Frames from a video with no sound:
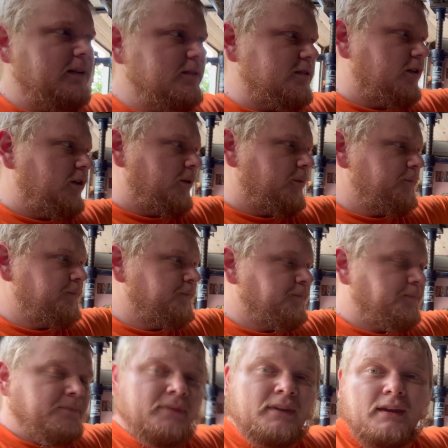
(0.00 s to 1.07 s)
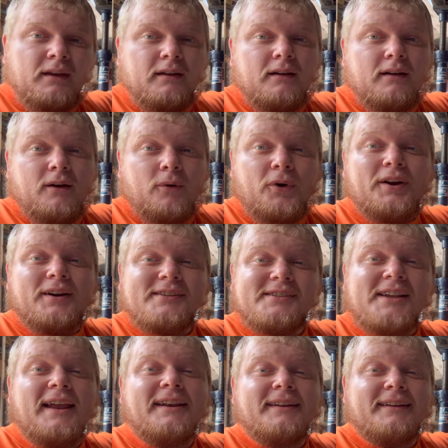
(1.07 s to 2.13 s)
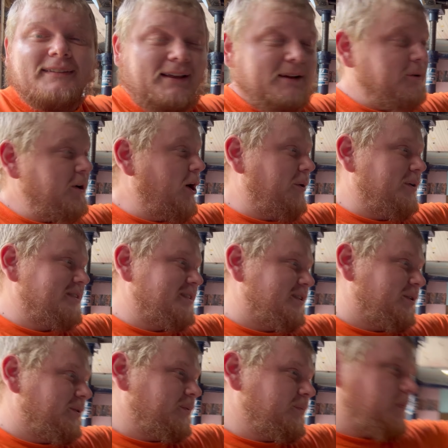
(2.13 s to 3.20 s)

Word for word: So we're gonna send it like we always do.